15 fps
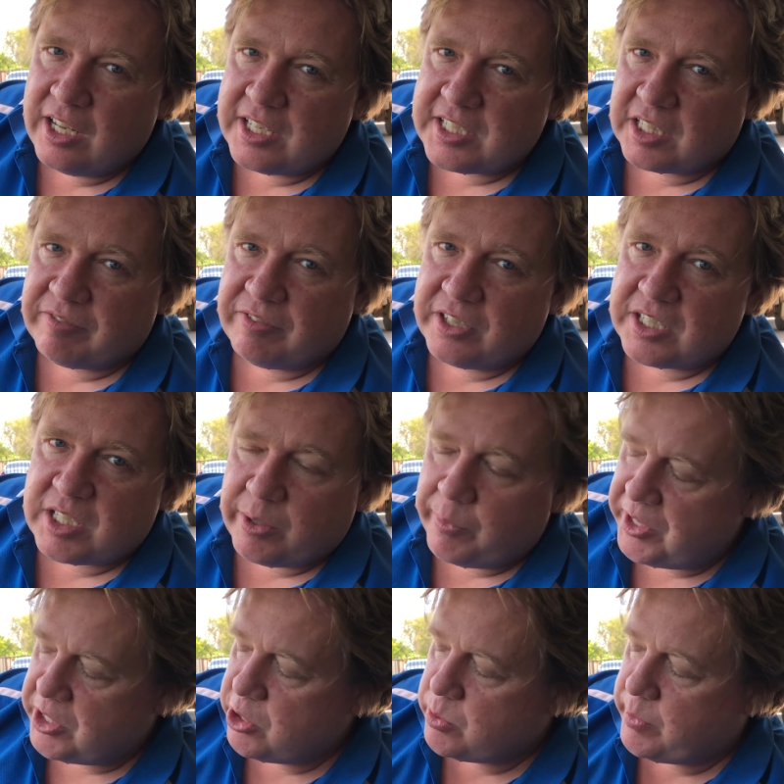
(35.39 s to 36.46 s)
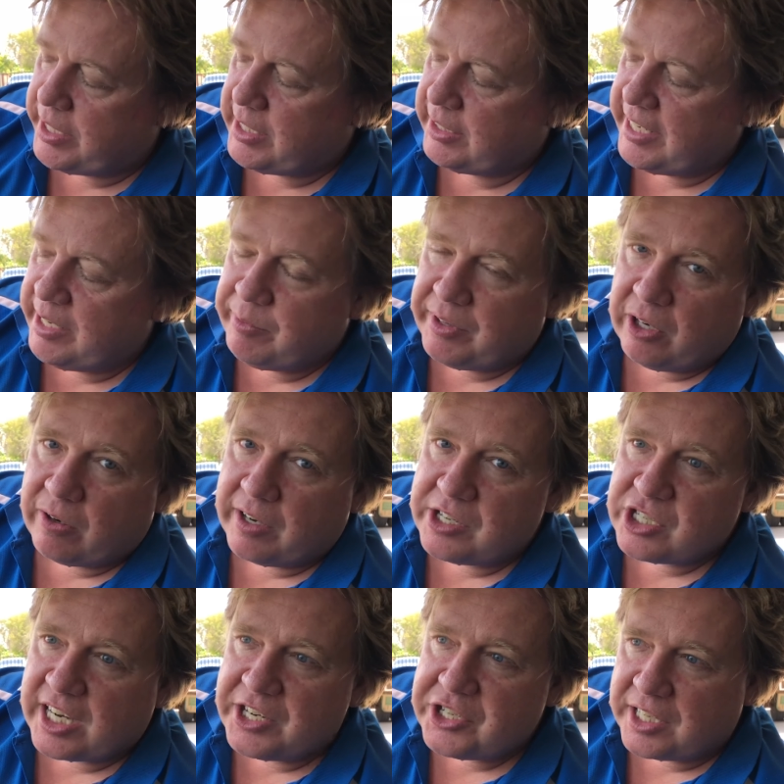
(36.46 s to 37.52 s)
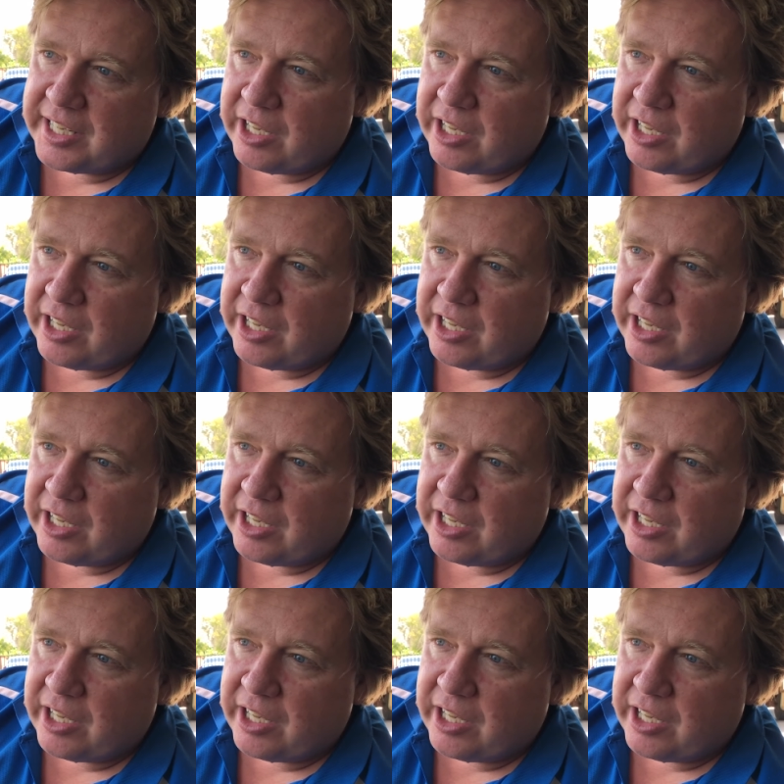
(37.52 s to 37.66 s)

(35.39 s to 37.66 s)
So the first thing we do is we clean with the Orange Agent.